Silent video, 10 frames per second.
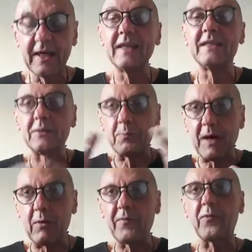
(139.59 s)
It is a
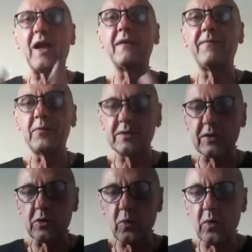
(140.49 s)
powerful influence
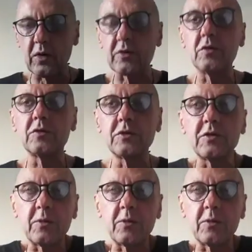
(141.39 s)
on the world culture.